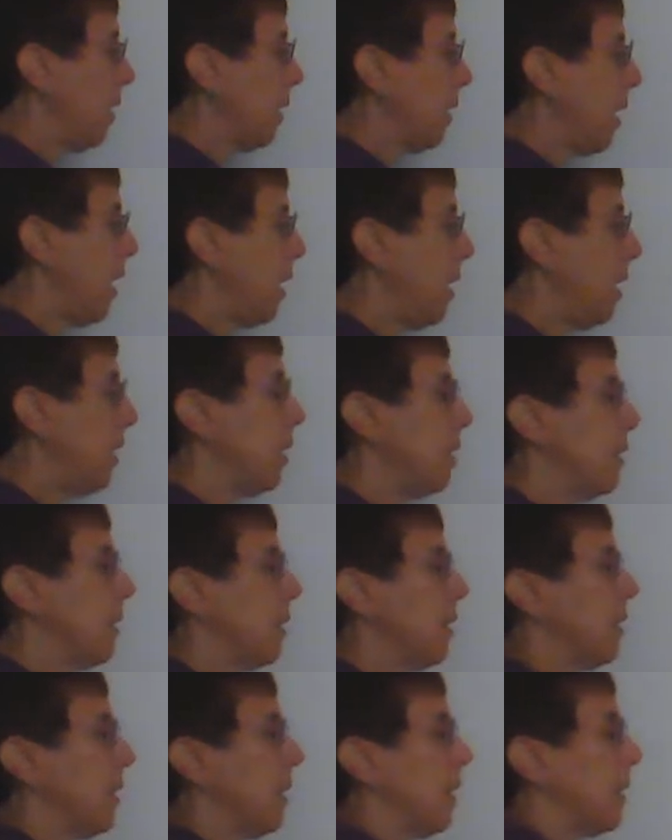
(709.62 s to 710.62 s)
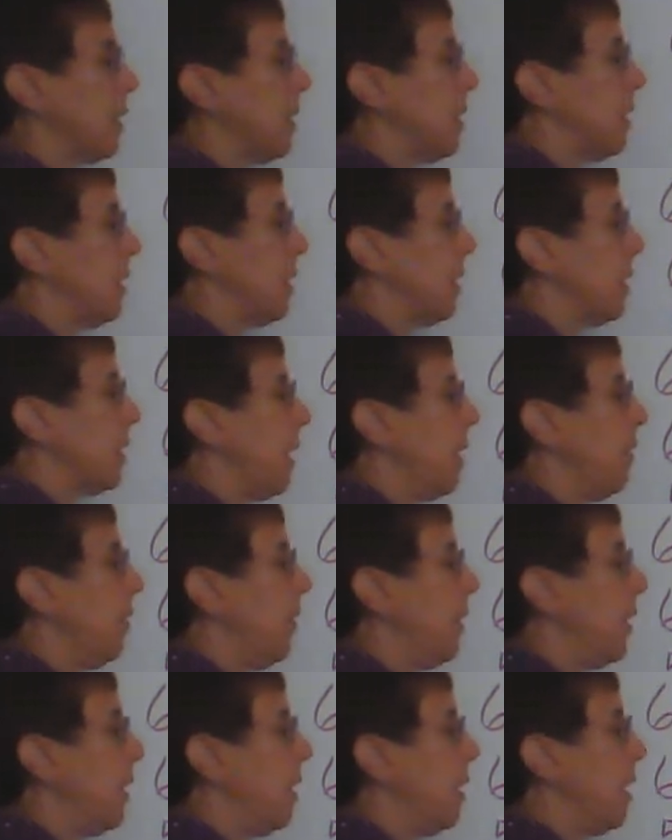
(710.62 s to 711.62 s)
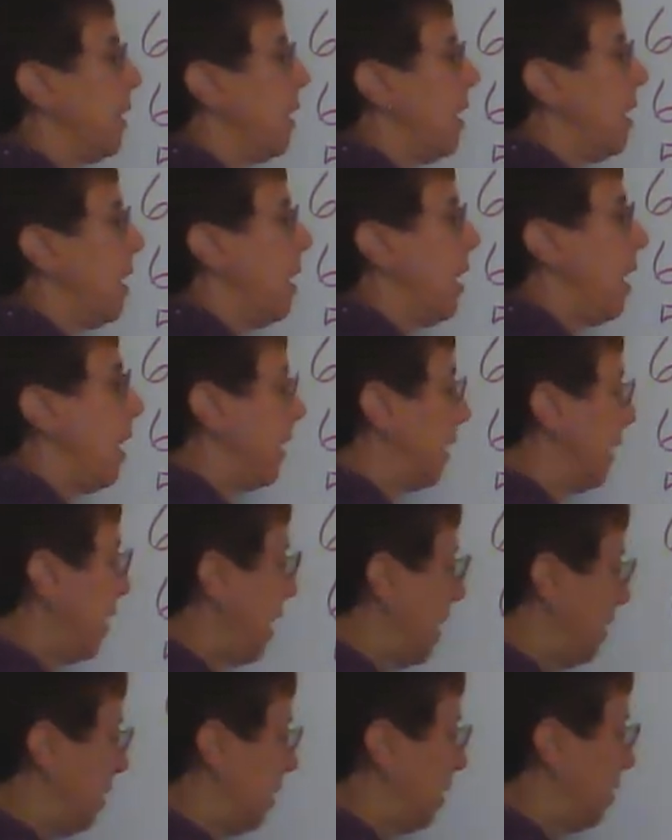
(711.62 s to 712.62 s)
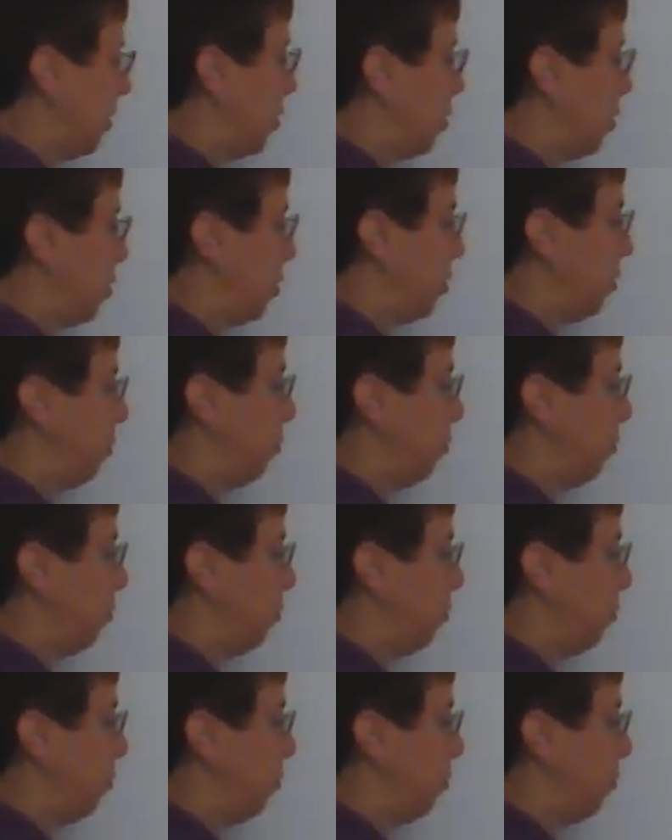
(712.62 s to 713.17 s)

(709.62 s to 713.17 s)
okay, 67, and again, it's 2